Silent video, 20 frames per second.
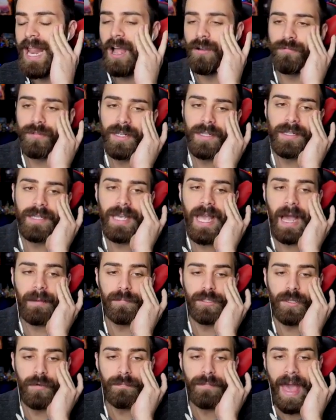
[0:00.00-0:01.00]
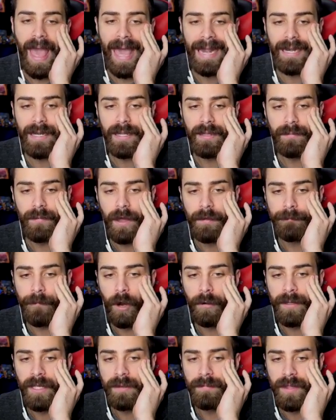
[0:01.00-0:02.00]
Not really. I'm so bad at him at
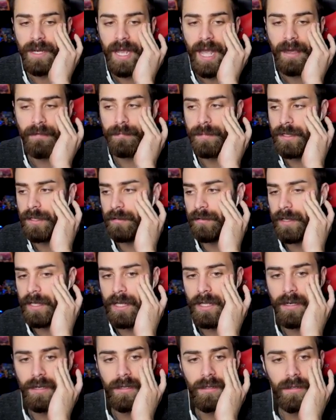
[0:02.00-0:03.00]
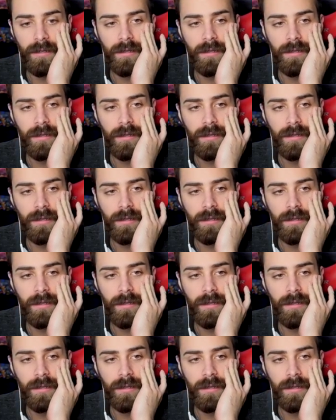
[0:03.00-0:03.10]
farming him that I haven't been doing it.